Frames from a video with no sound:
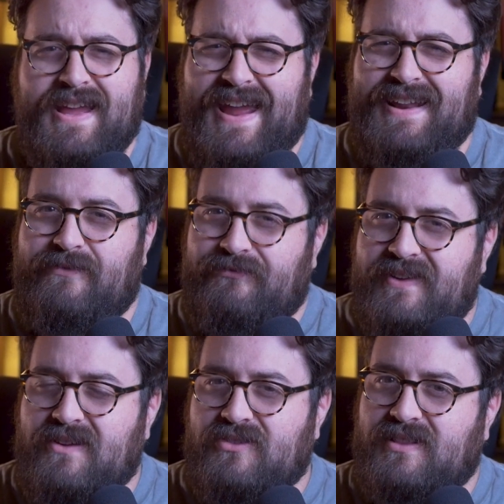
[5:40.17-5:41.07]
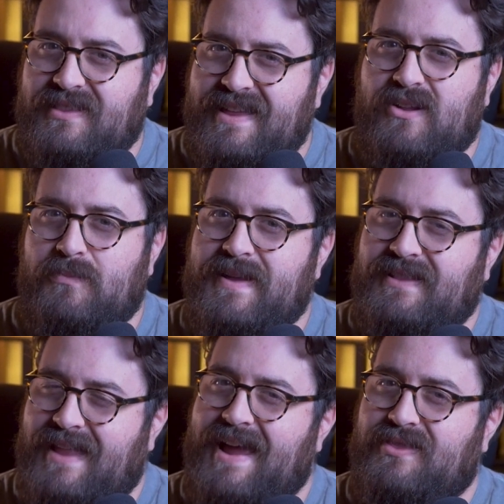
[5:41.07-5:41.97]
And it feels a little bit
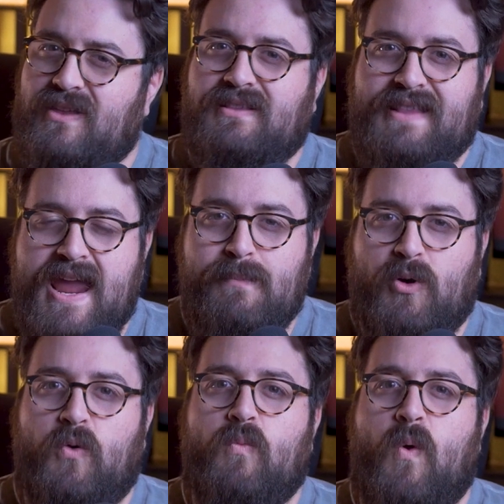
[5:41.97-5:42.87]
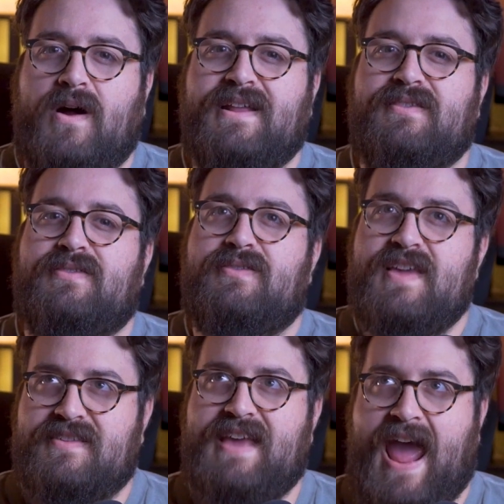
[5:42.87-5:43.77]
like the label wanted
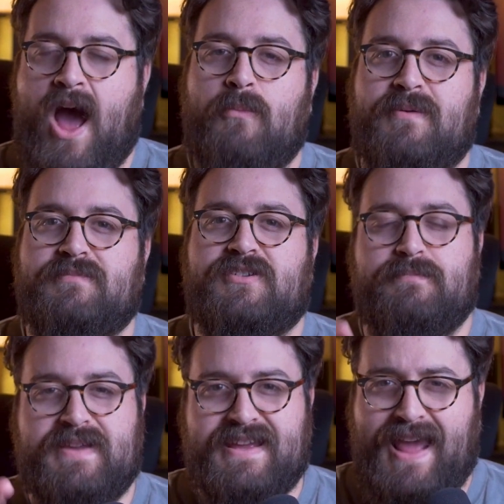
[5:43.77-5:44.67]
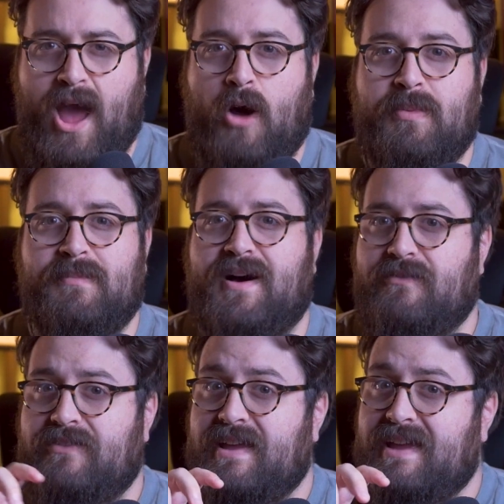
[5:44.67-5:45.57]
this album to be an album
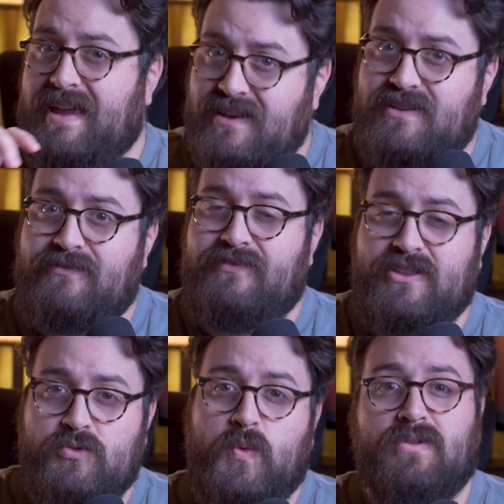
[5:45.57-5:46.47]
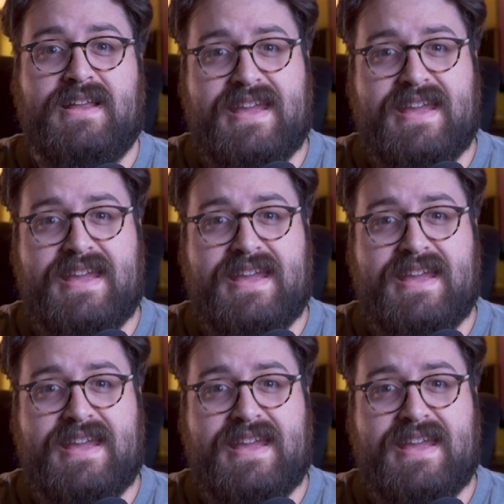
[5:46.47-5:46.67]
of individual